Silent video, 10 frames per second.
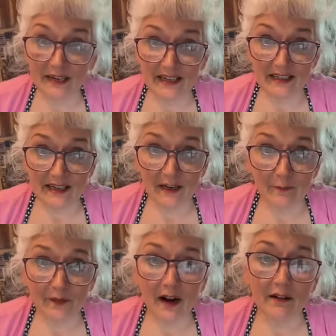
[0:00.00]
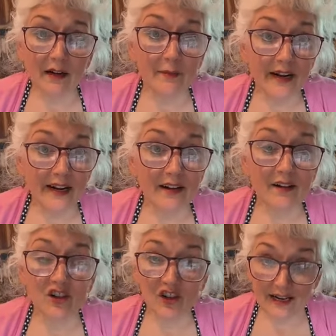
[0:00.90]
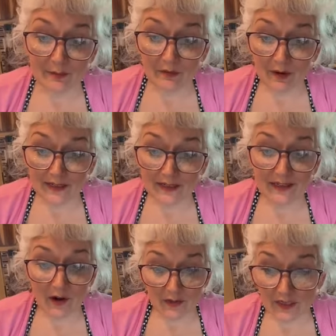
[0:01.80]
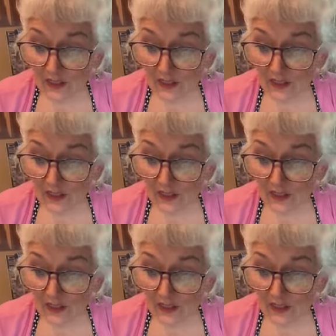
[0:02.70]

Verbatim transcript: making dinner. I already made jasmine rice. It's on